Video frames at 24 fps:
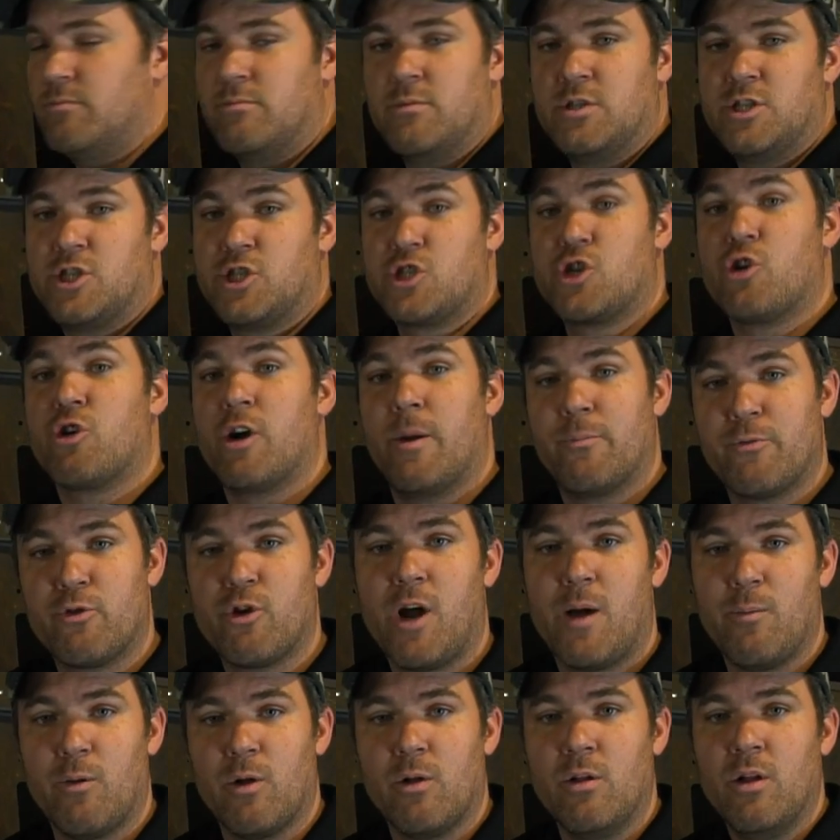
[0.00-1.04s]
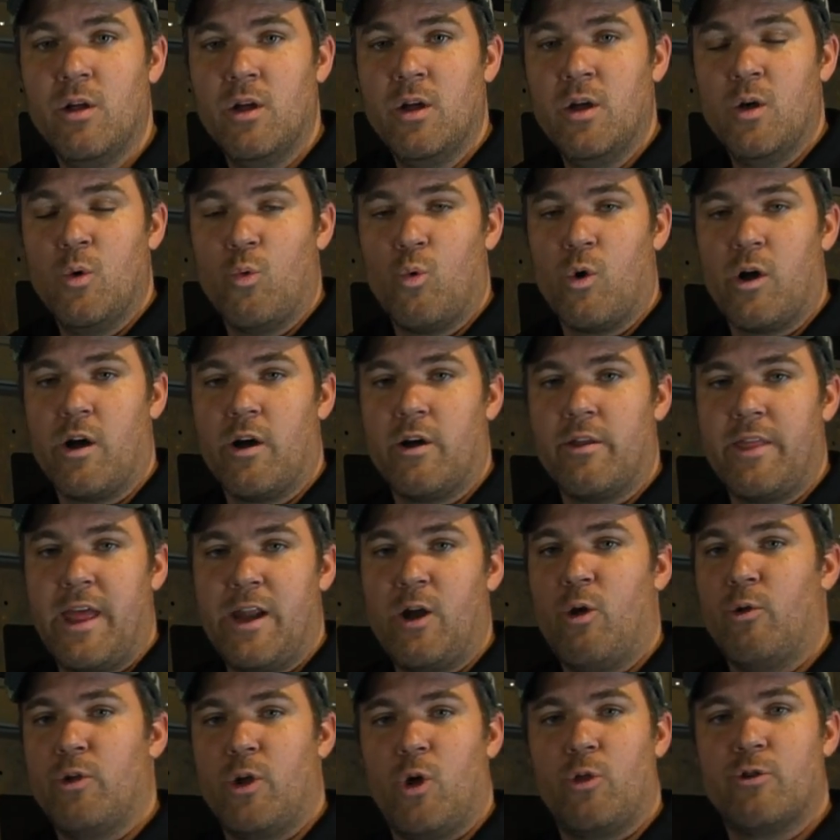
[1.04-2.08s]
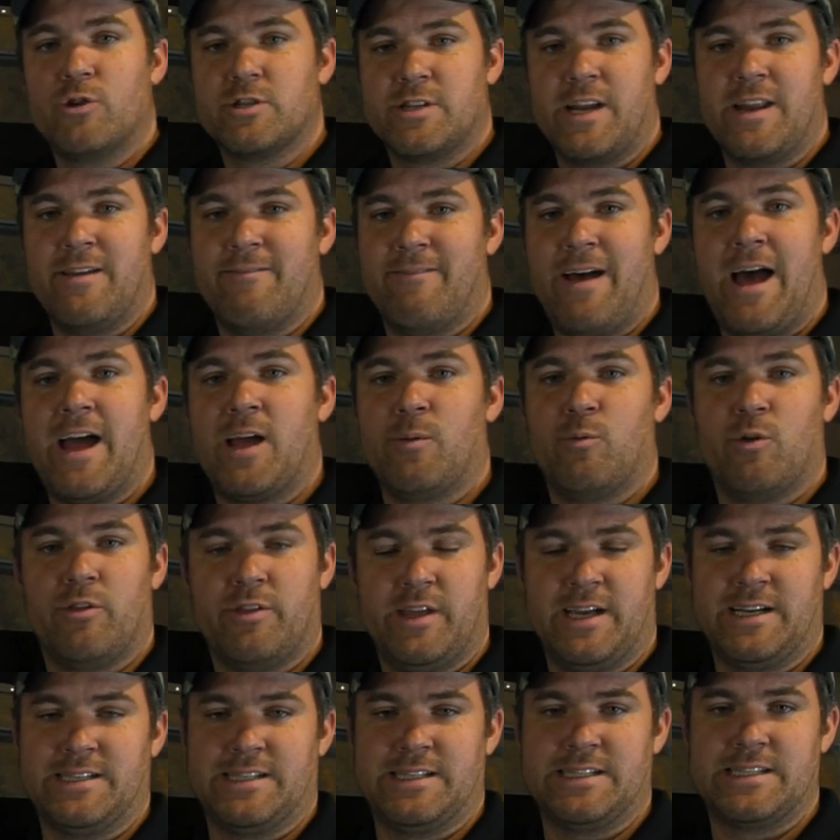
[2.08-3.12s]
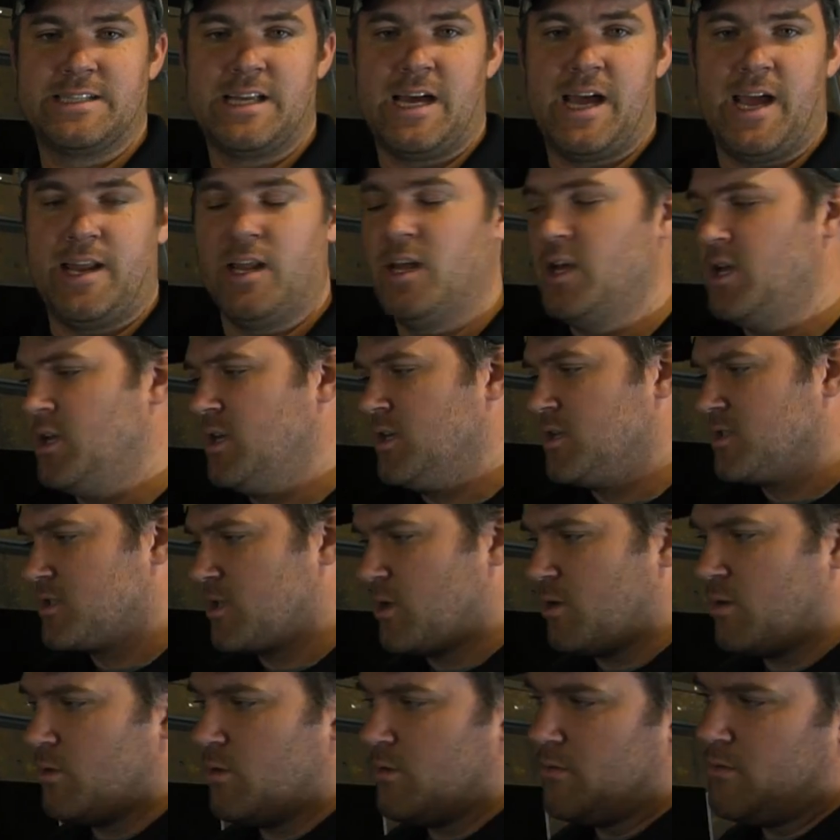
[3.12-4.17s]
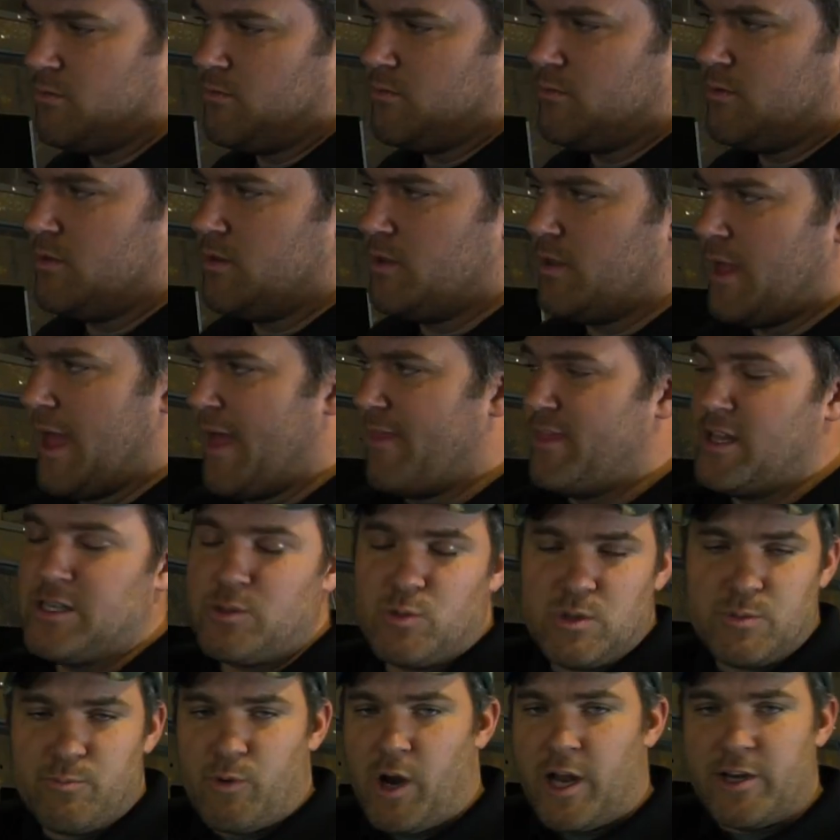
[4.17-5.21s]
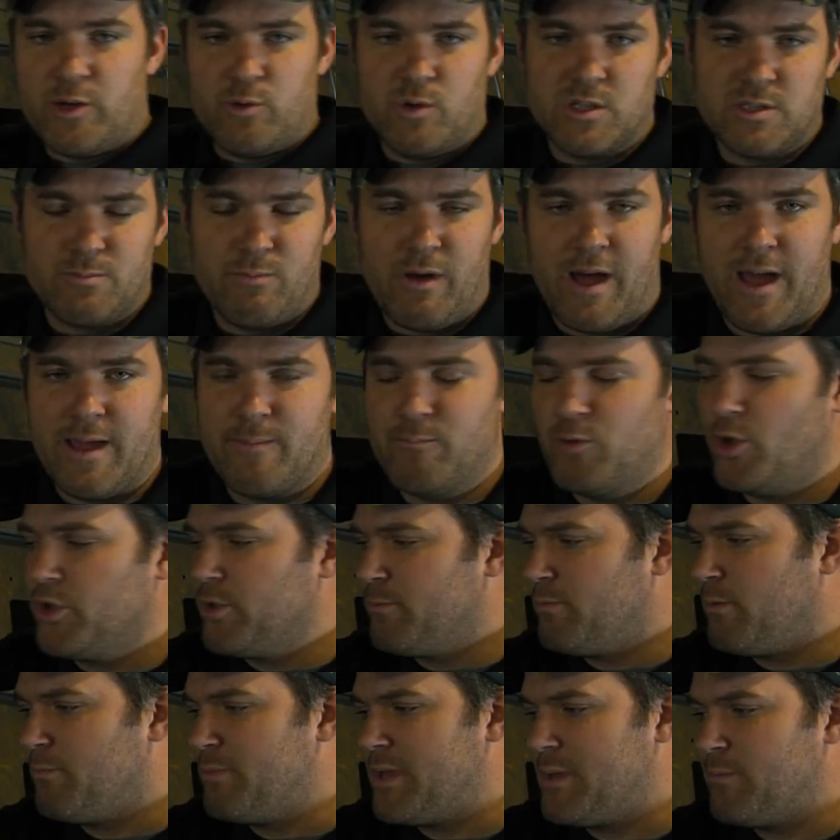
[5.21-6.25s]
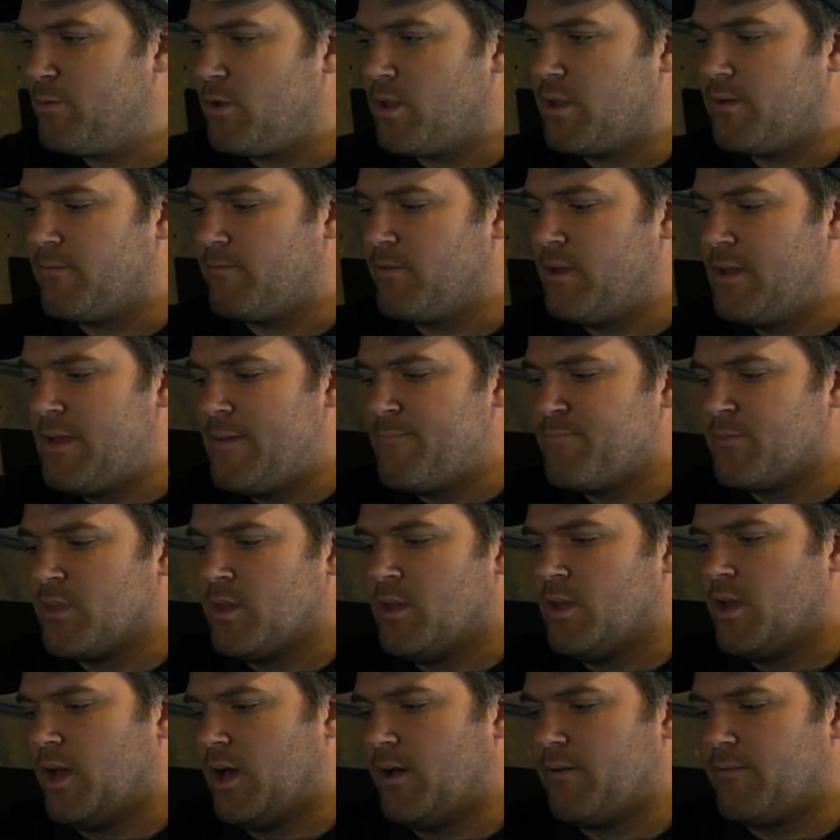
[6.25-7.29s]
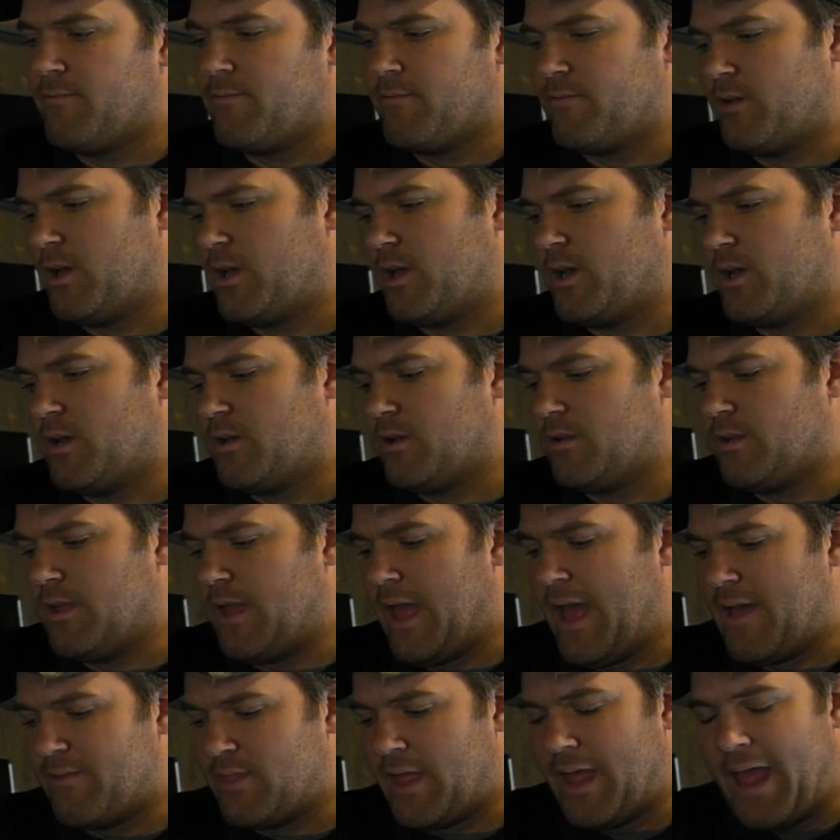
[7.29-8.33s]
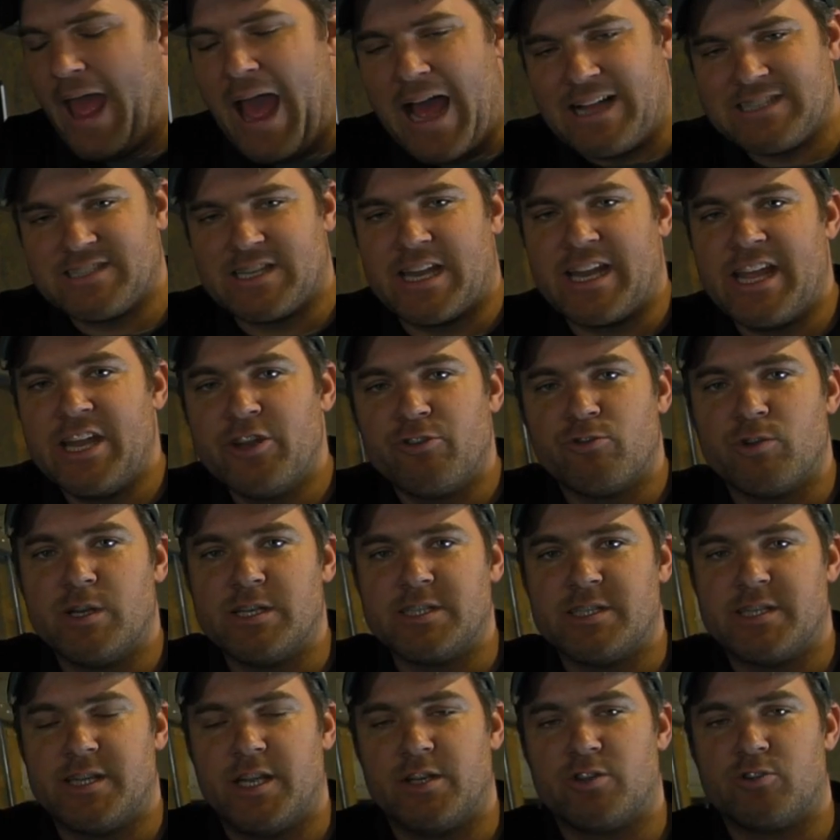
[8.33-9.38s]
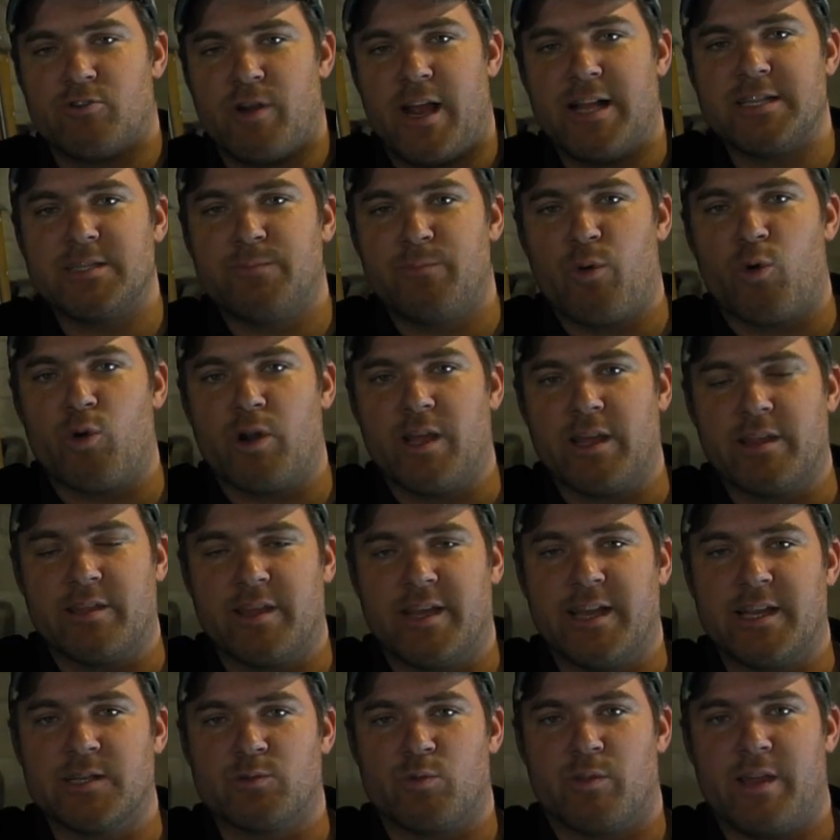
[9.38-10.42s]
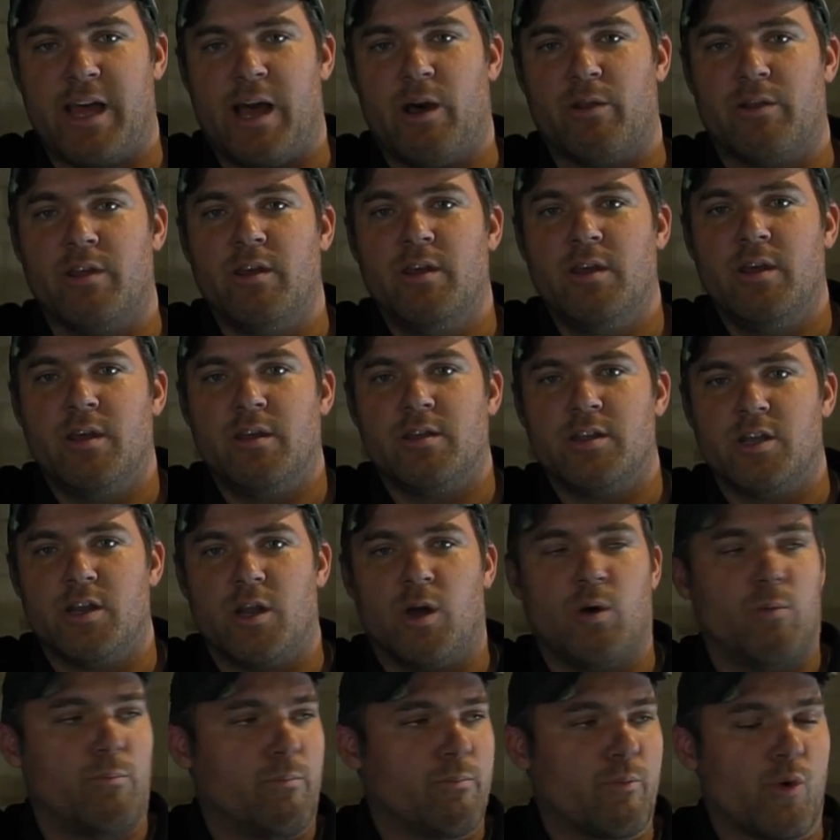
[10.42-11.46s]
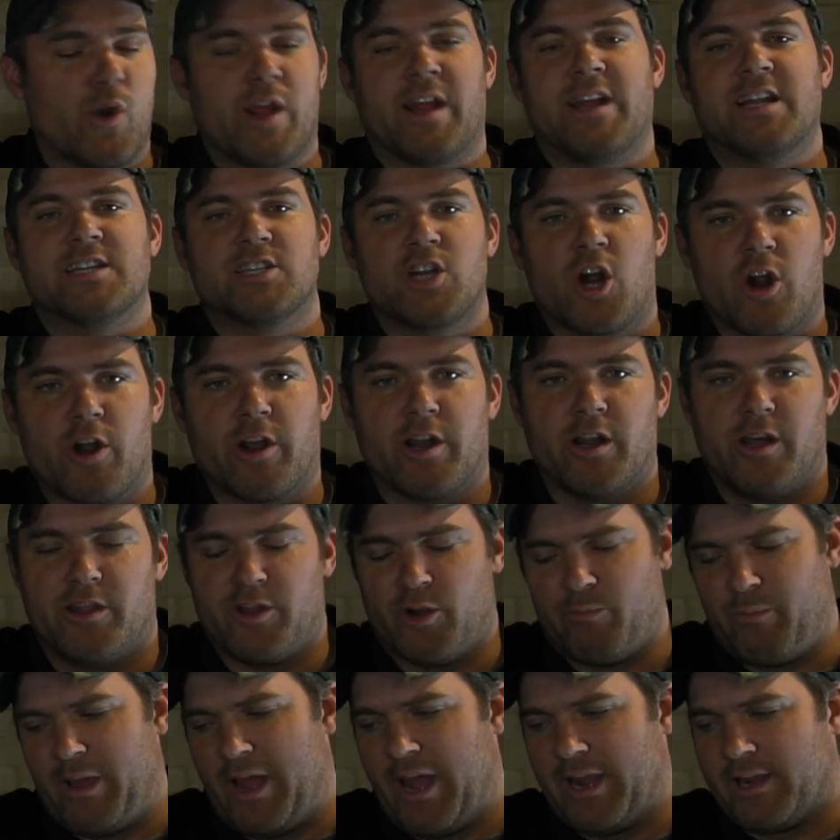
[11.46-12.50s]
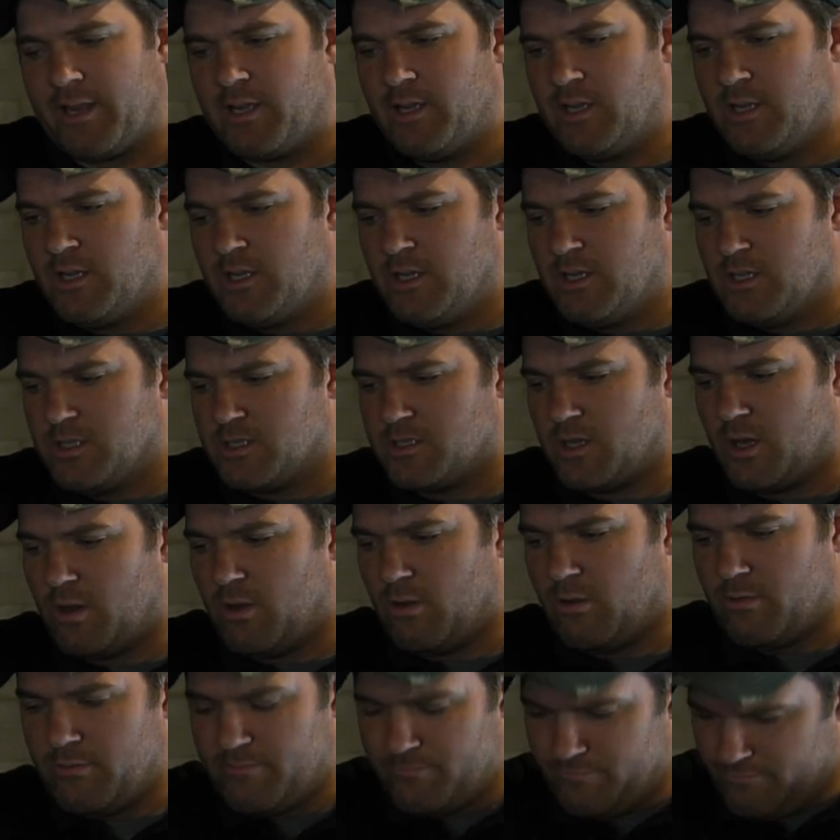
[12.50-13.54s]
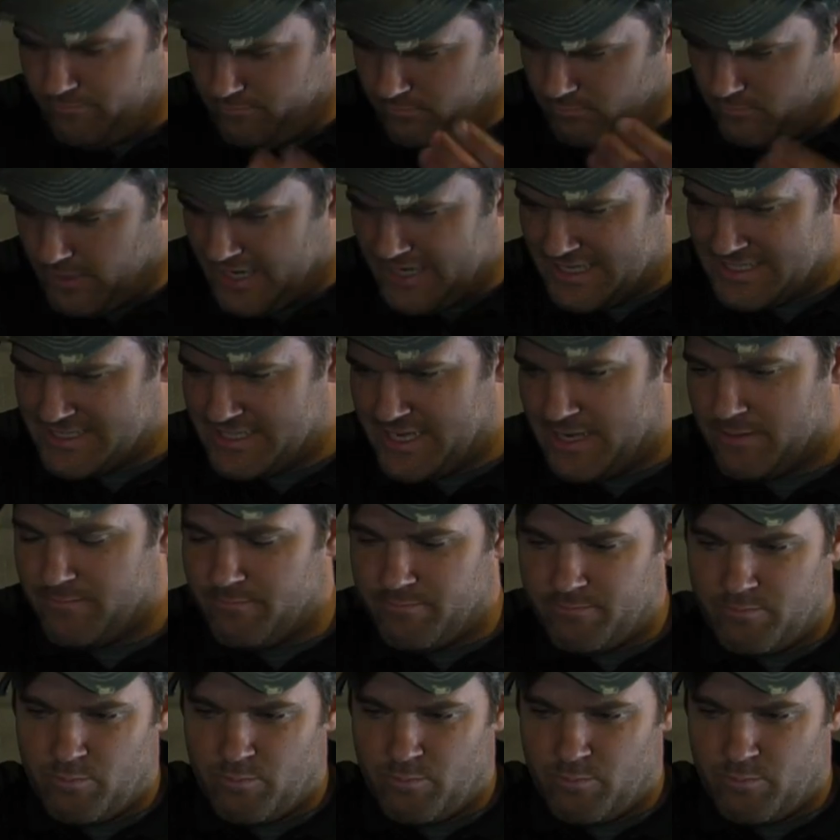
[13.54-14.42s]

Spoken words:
stir up trouble where they don't know there's any valuable things inside. So, and this was brought to us by multiple people that has an interest in transporting things without, you know, bringing a target on their back. So, like I said,